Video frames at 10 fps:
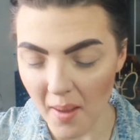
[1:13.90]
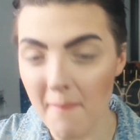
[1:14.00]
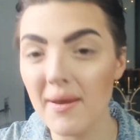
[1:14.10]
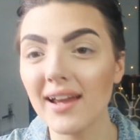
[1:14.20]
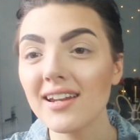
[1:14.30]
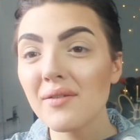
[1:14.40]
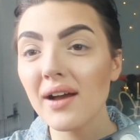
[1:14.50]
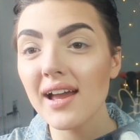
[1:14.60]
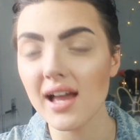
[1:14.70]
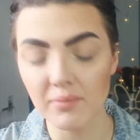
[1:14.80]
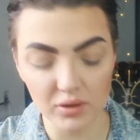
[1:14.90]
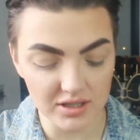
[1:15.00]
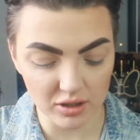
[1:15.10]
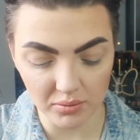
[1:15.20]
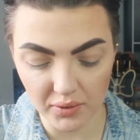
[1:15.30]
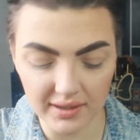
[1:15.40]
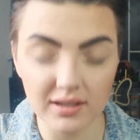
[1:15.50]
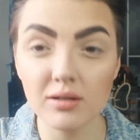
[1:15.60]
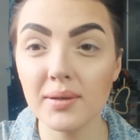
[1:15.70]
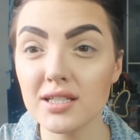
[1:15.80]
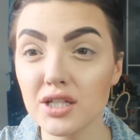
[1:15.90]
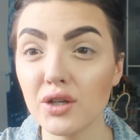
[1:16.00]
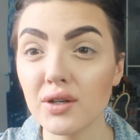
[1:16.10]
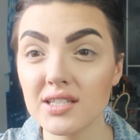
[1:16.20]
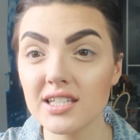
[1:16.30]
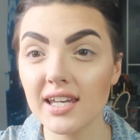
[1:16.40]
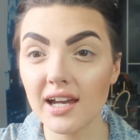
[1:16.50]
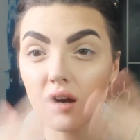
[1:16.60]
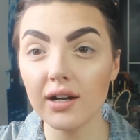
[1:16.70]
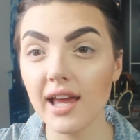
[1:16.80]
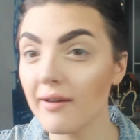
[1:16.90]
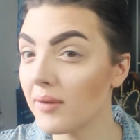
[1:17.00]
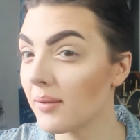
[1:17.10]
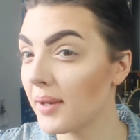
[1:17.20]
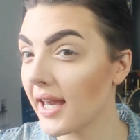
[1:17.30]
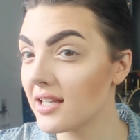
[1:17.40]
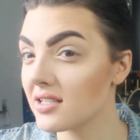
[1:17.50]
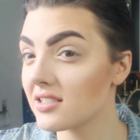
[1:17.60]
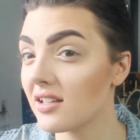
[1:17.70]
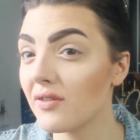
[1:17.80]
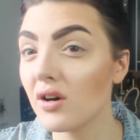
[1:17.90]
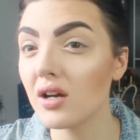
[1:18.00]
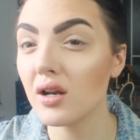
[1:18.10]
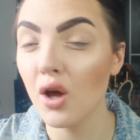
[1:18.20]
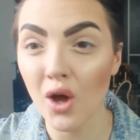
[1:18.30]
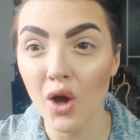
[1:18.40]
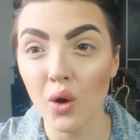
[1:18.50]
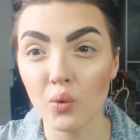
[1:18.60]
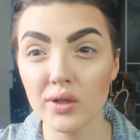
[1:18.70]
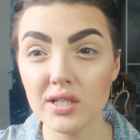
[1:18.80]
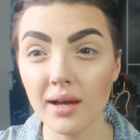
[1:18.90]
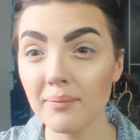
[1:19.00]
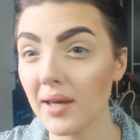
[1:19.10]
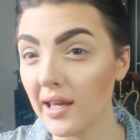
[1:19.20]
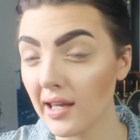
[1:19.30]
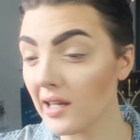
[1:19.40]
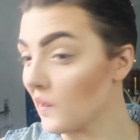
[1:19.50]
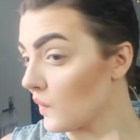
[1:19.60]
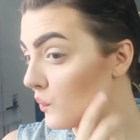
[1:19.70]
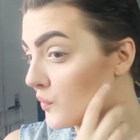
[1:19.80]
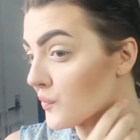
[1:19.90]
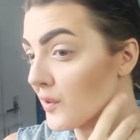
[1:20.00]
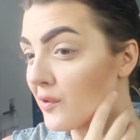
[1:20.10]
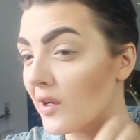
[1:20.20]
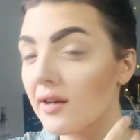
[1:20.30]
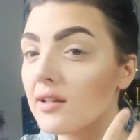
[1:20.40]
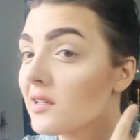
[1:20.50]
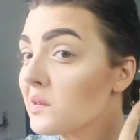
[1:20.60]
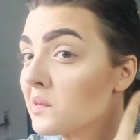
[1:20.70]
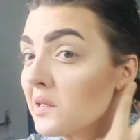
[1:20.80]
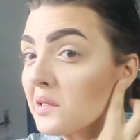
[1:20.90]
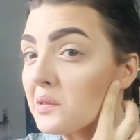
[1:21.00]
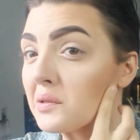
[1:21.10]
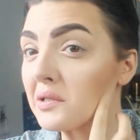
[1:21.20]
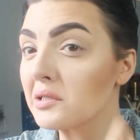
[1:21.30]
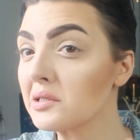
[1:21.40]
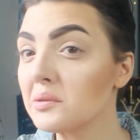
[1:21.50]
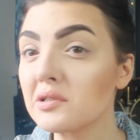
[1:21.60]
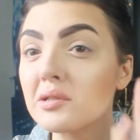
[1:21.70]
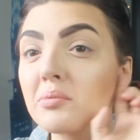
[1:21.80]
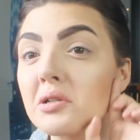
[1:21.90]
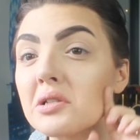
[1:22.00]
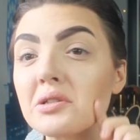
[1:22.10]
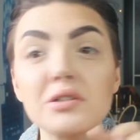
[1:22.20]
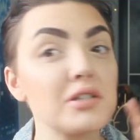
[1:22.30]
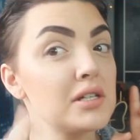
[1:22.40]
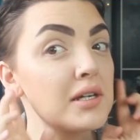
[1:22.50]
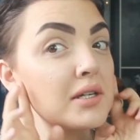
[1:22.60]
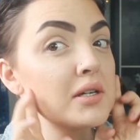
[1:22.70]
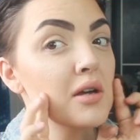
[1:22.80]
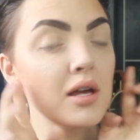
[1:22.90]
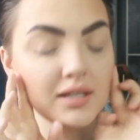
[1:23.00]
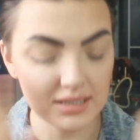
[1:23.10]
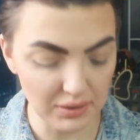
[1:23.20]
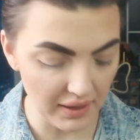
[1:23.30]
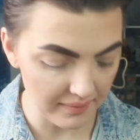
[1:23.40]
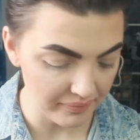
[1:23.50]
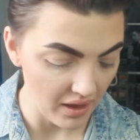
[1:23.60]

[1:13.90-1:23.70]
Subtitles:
But anyway, I'm going to zoom you in a little bit so you can see. I already have my base and stuff on, which I may end up regretting. Oh, I'm going a little crazy with the bronzer today. That's okay.